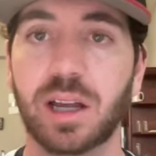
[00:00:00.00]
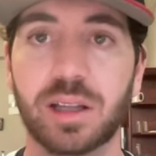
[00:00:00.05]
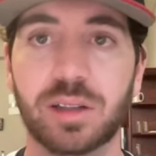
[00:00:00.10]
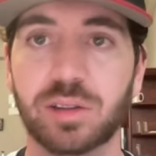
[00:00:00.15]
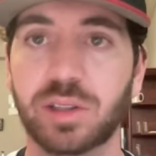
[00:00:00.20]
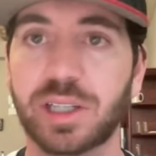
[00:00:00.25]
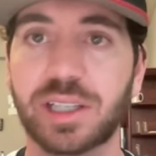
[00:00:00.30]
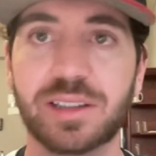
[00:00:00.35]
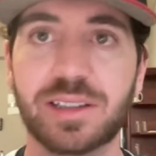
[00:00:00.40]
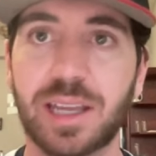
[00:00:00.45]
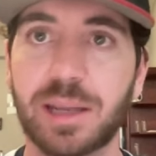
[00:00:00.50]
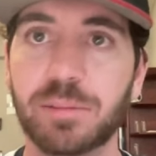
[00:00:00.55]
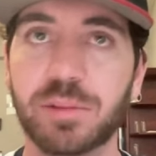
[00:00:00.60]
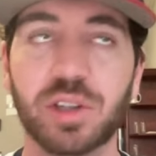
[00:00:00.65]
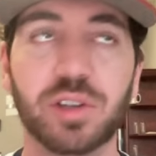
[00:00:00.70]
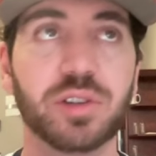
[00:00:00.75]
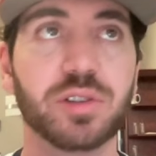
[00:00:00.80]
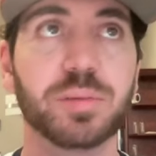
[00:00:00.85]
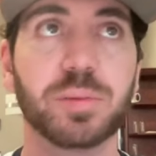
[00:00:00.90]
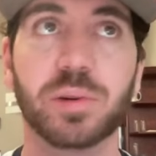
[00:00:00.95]
look at Dame
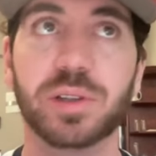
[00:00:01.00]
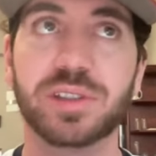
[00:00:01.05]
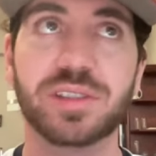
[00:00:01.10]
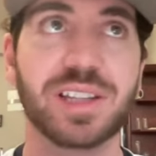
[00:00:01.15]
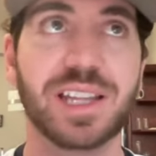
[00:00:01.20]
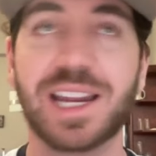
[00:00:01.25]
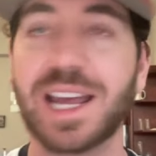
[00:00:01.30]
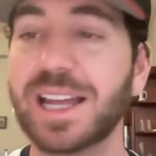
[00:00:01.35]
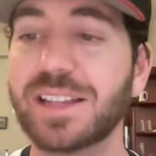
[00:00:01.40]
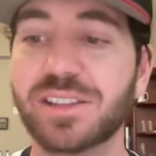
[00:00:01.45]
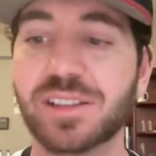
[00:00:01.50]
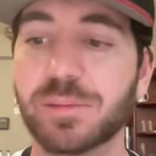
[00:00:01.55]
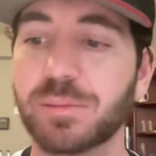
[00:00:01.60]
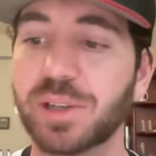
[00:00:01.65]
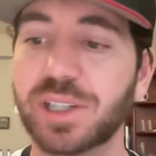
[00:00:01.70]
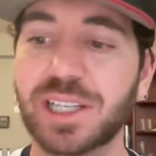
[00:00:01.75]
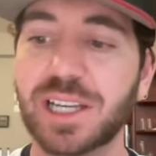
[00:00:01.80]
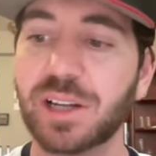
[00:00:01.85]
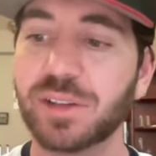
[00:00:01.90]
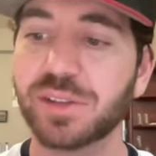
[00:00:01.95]
Lillard's points and then add
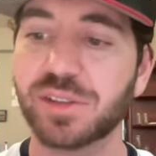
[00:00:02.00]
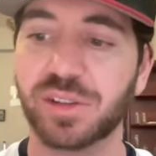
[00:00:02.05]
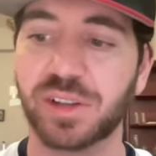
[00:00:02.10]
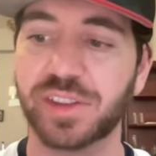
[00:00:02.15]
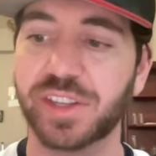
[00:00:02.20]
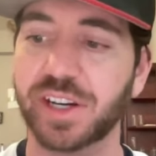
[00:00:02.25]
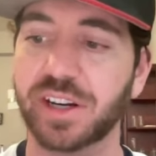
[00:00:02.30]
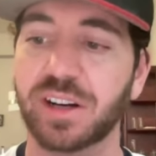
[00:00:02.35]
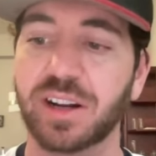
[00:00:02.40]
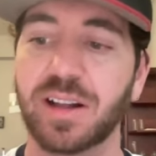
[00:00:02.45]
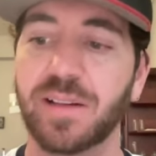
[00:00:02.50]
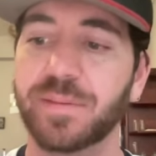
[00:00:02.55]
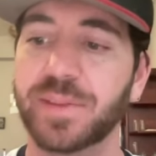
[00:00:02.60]
somebody else on there.